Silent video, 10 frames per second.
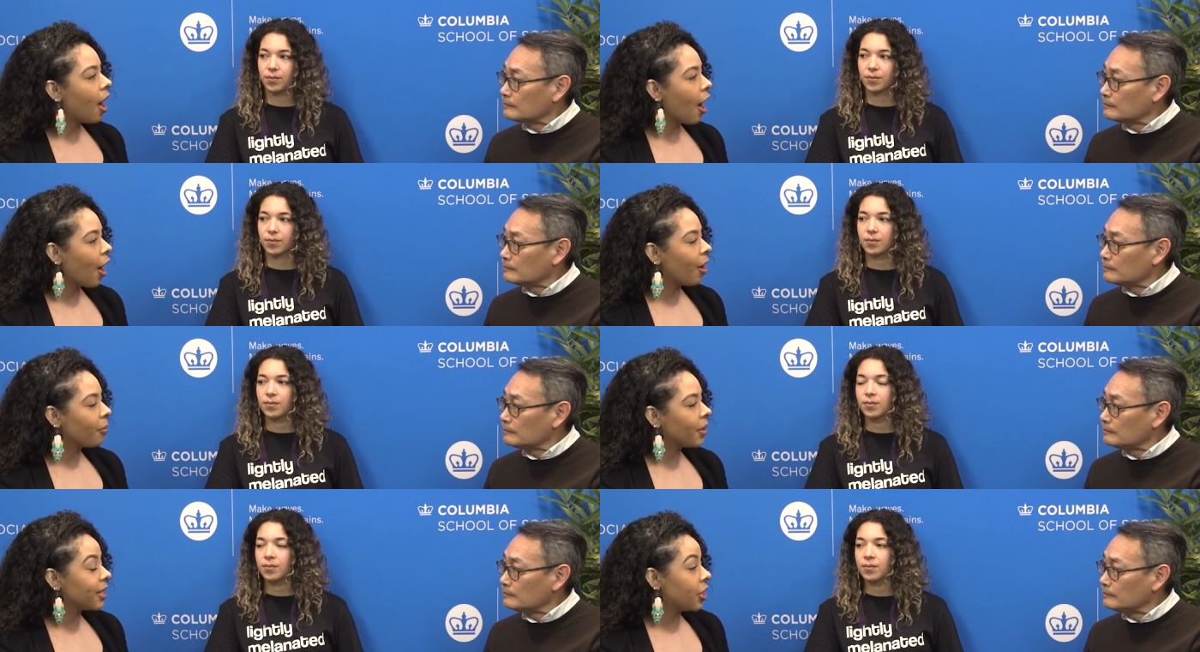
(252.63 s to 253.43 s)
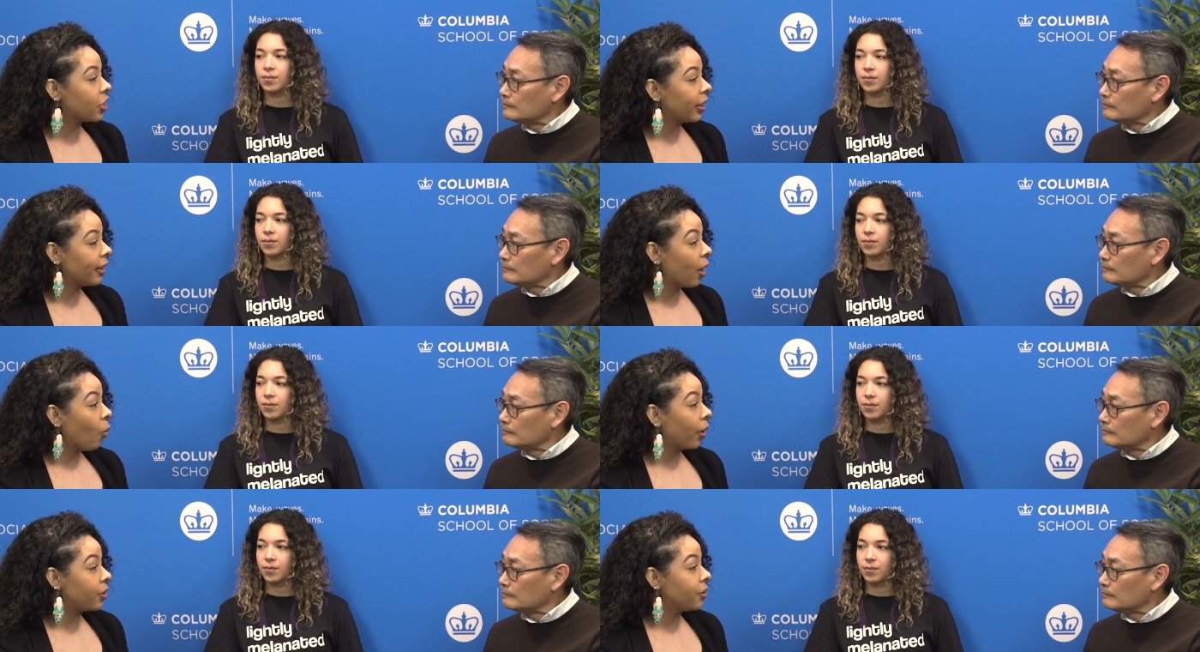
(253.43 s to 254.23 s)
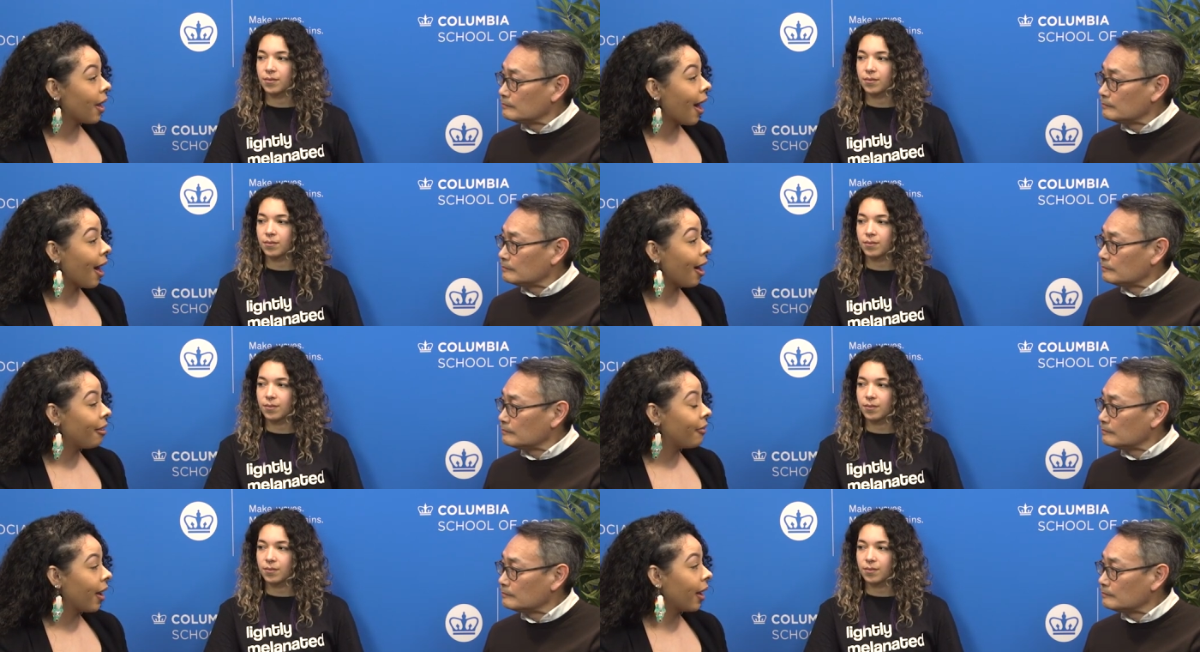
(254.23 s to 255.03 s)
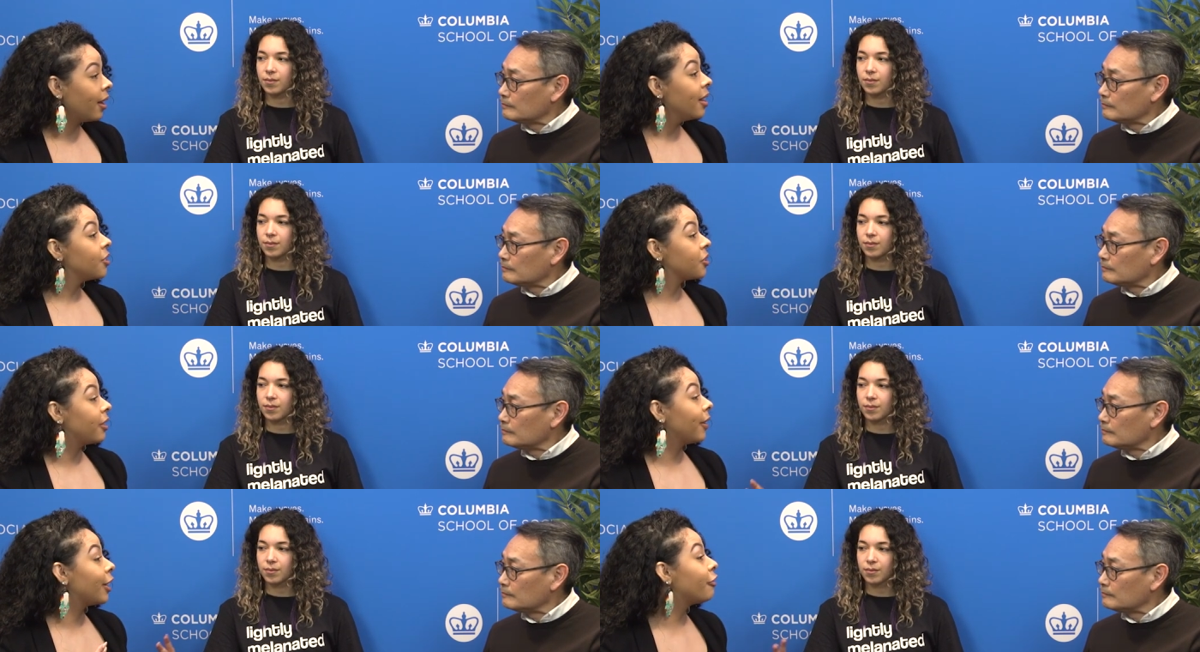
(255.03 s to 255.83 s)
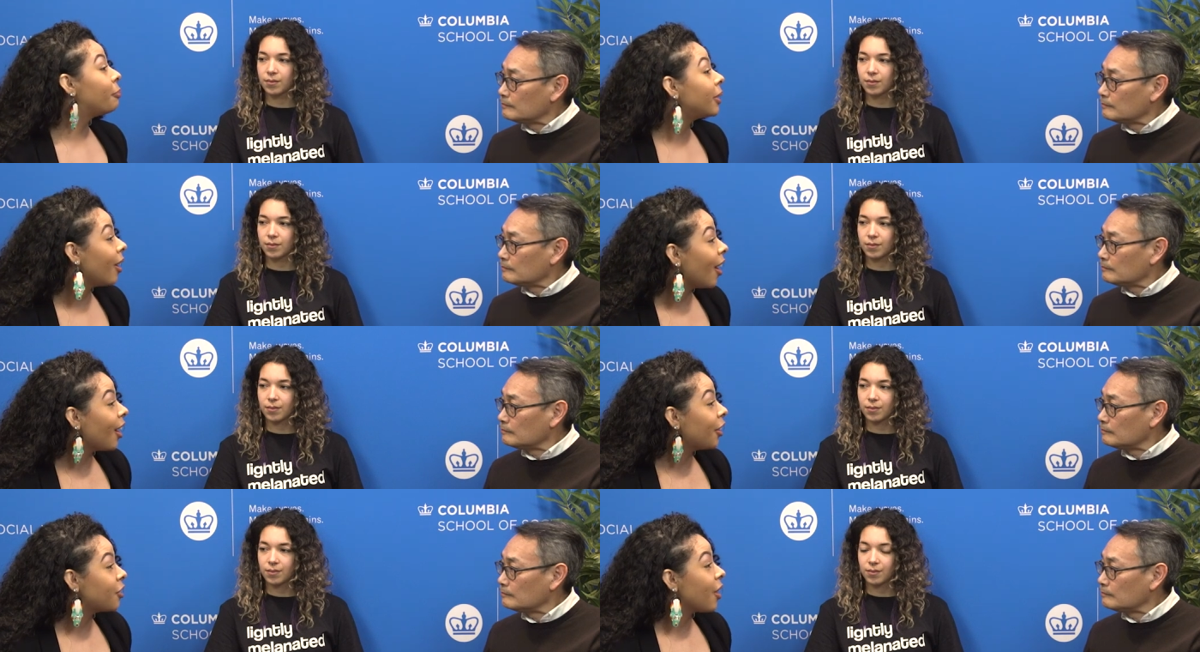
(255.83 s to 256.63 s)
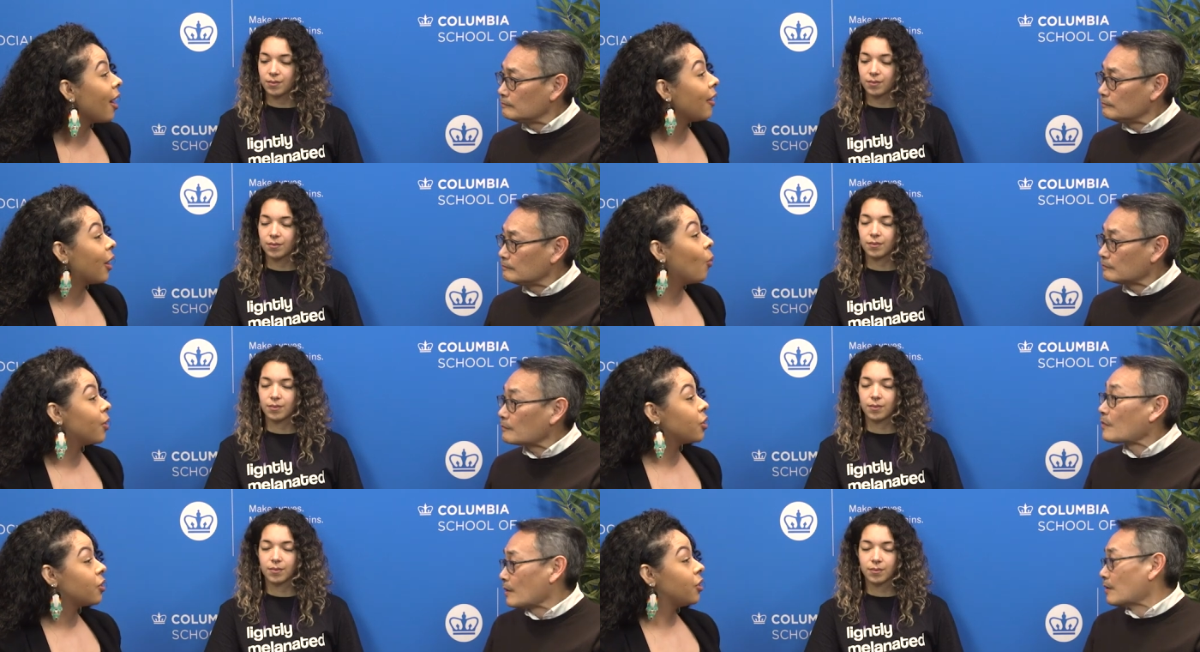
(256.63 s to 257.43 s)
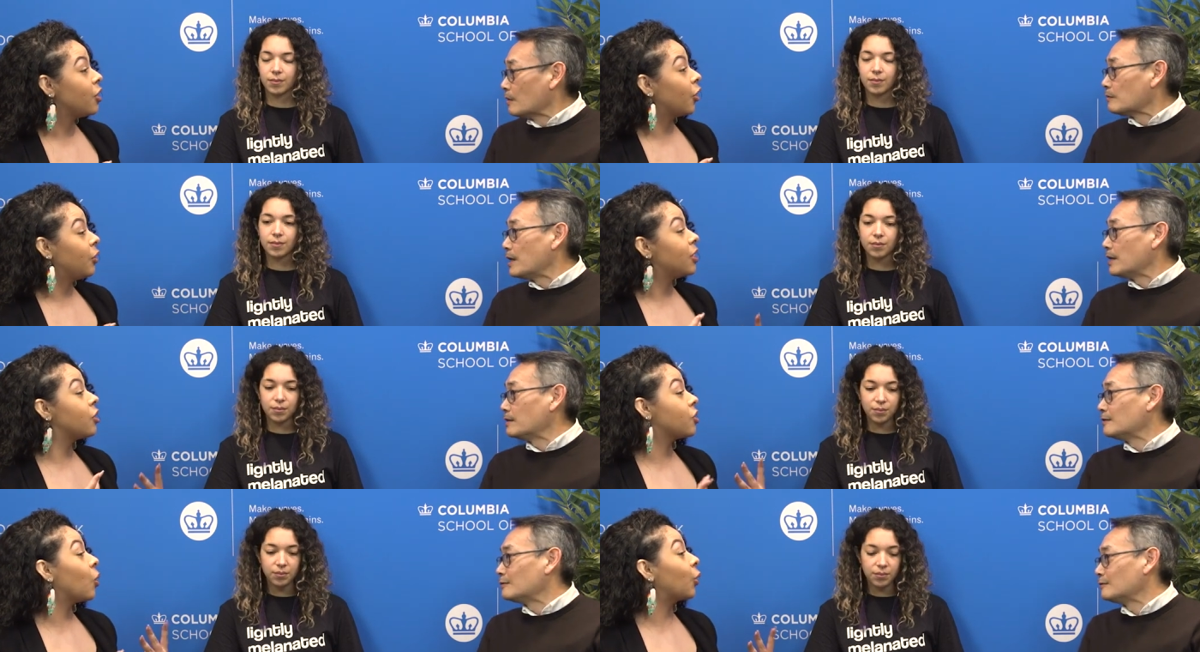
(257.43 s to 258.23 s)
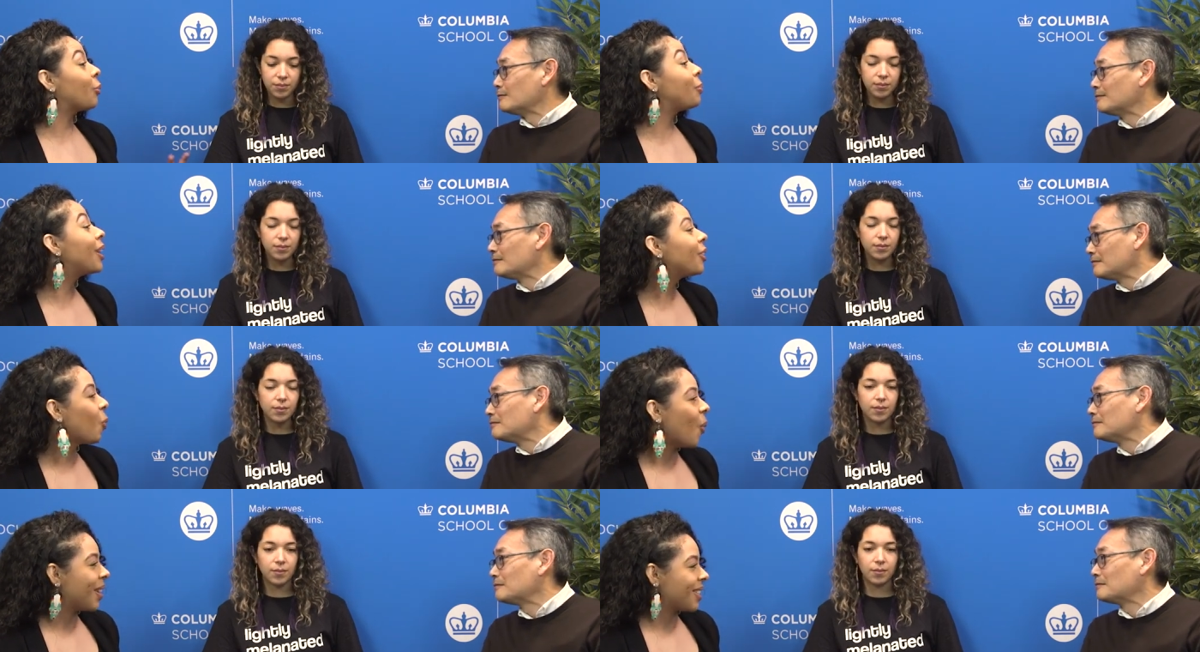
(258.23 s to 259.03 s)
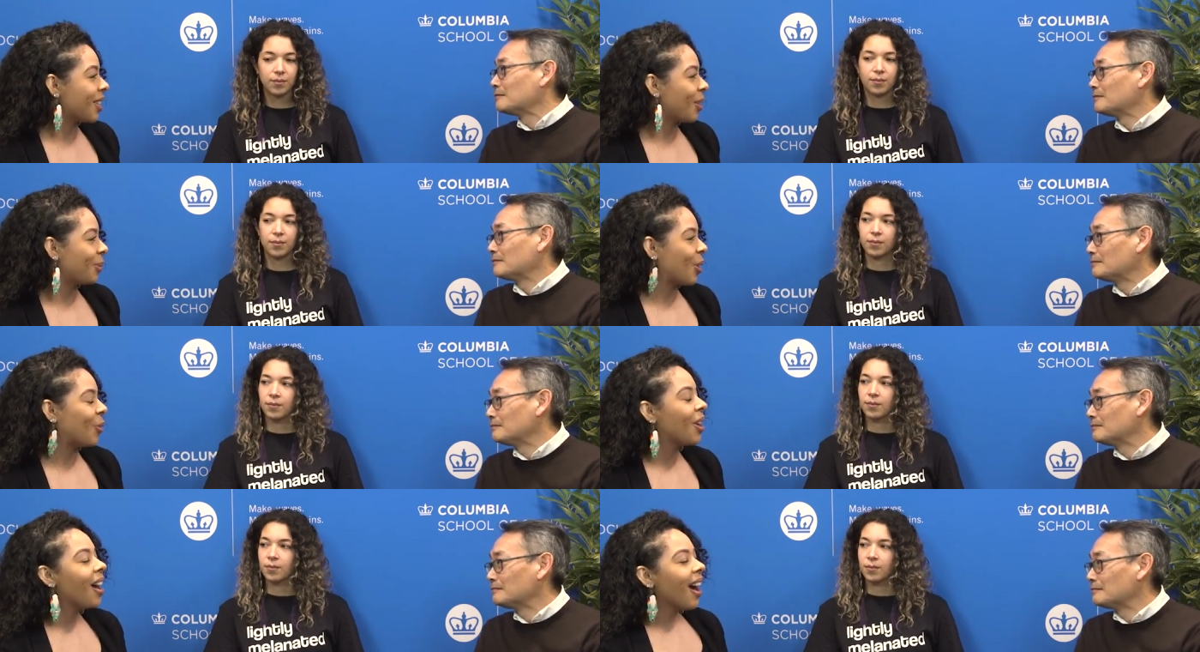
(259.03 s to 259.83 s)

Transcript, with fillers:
Speaker 1: Um, essentially, they want you to have a certificate of blood. Uh, they want to, sh- you know, right. you need to show your blood quantum. You know, mm.